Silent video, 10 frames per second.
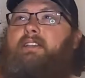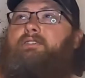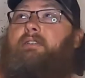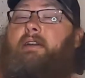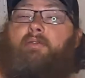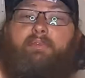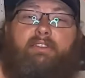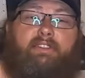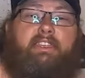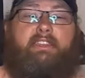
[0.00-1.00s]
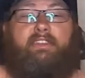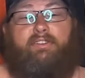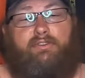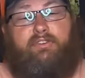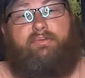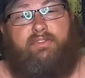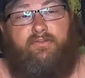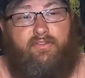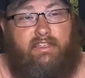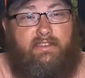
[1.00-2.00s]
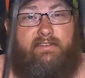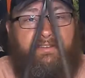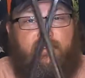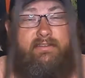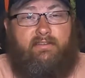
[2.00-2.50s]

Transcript: So I will put a link in the description for these.